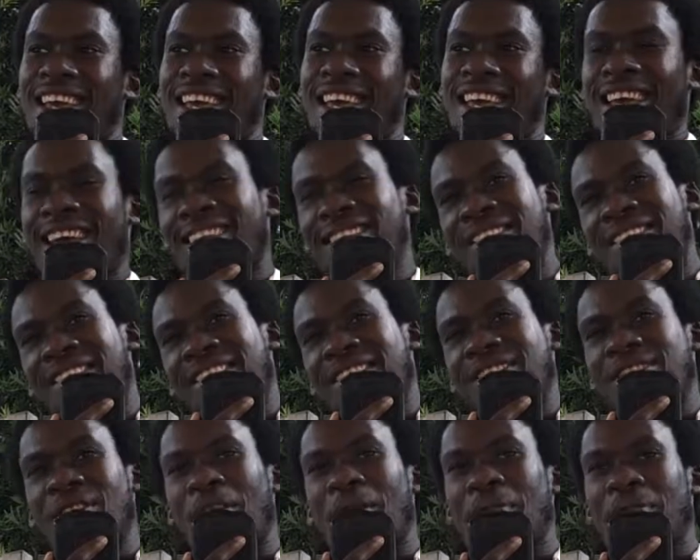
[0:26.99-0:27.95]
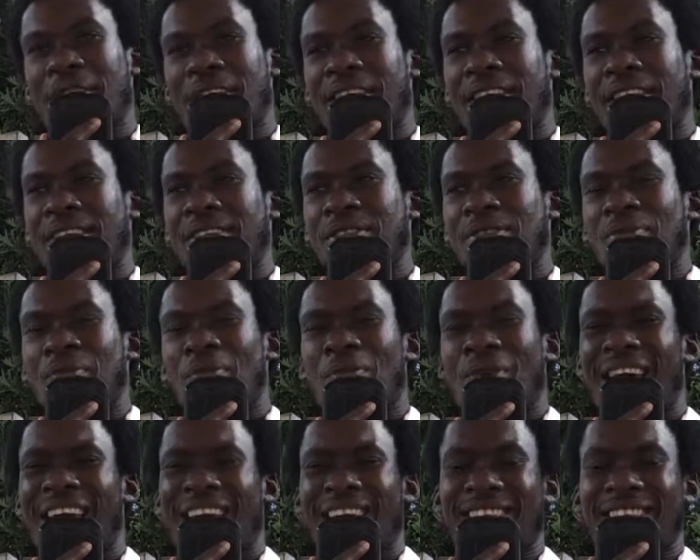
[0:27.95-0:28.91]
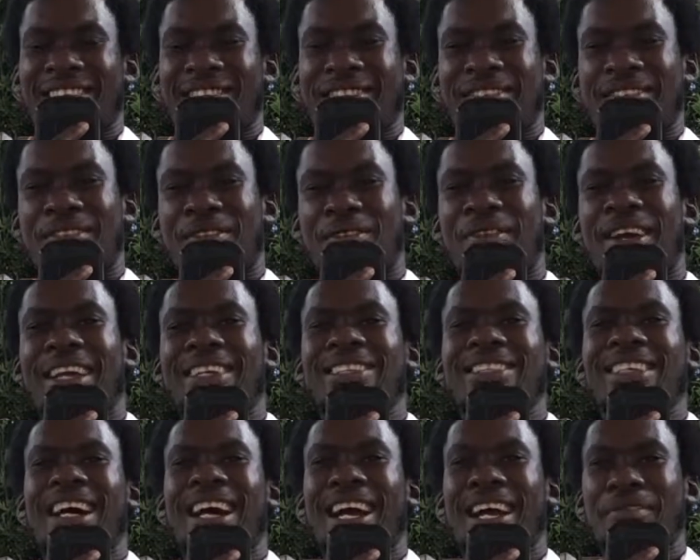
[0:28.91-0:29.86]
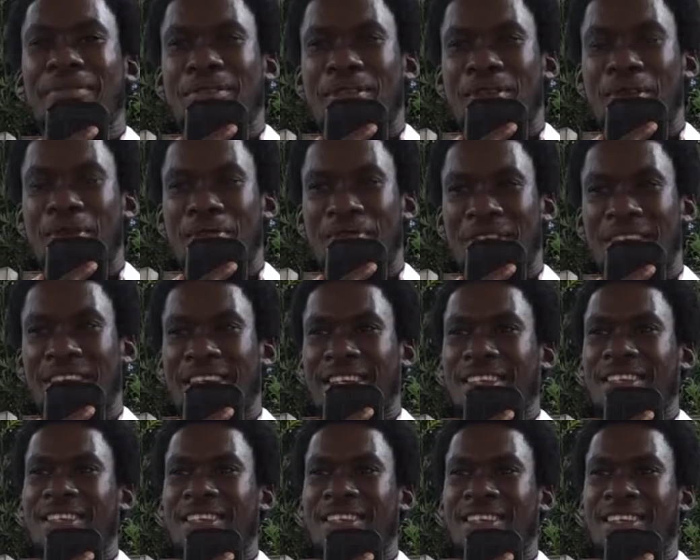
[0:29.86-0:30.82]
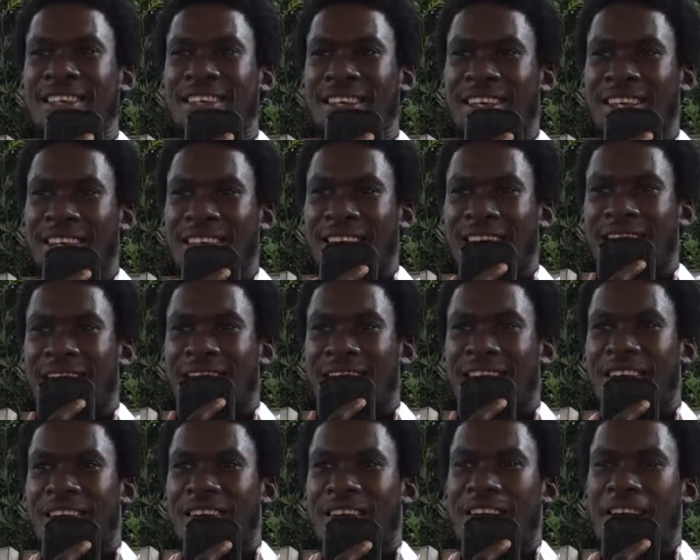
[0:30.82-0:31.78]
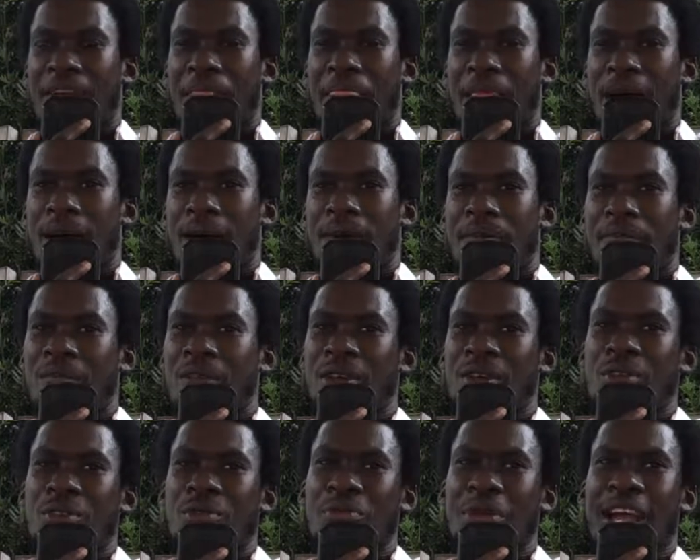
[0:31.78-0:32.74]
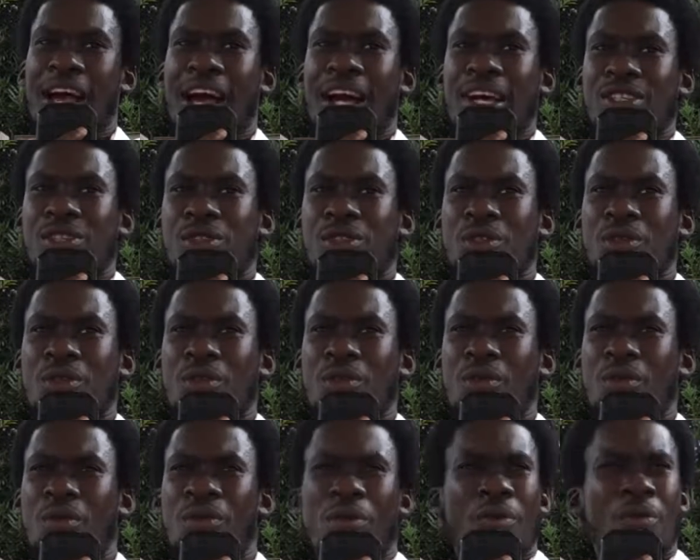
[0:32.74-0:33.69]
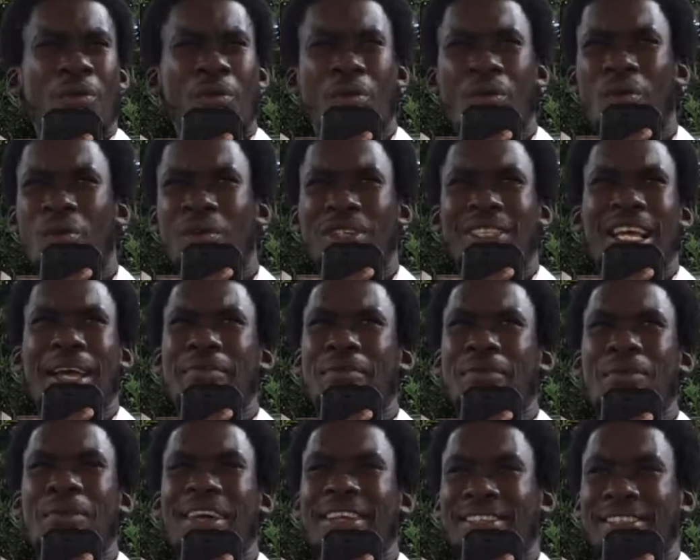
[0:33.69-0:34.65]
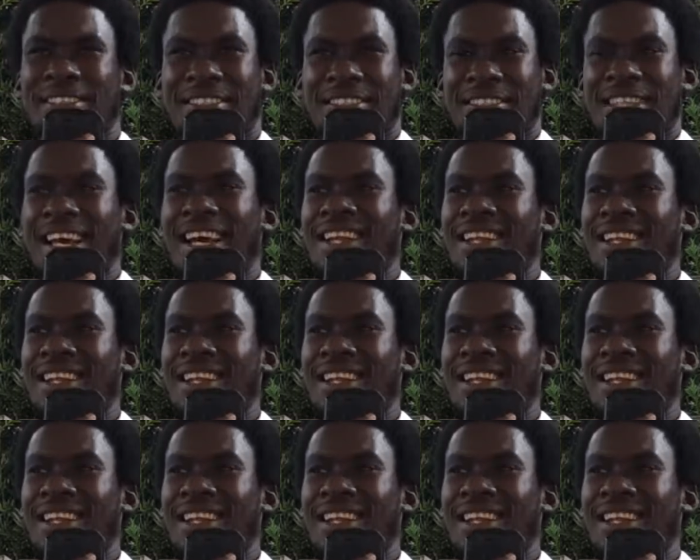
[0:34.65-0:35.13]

And today's topic is, when is the right time to go vegan? All right, now you may ask, what type of question is that?